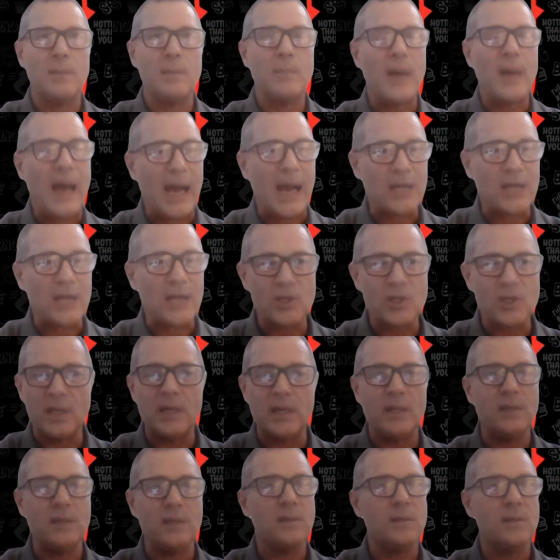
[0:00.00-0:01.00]

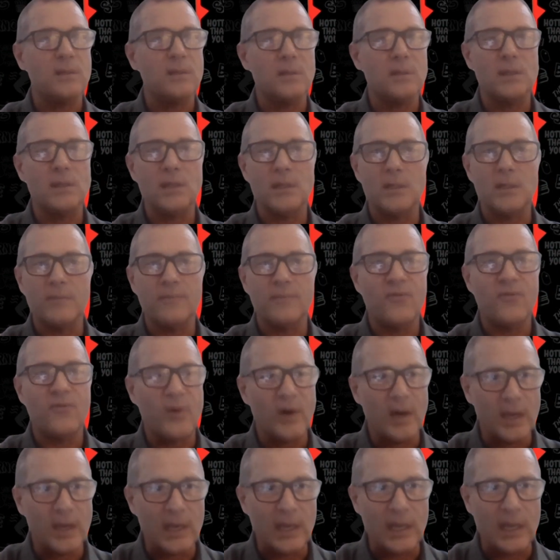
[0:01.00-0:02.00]
passionate,
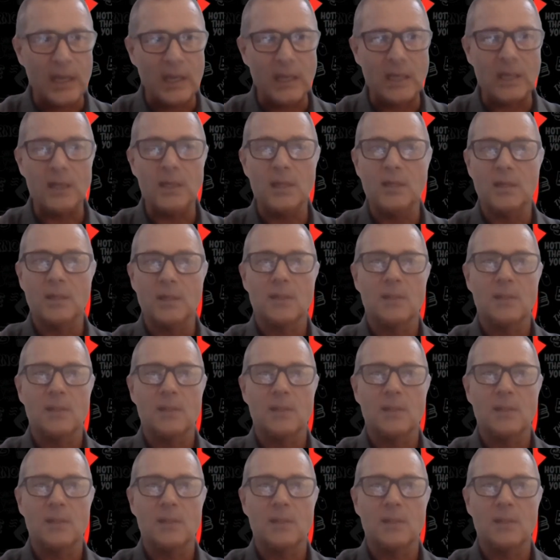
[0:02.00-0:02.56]
funny,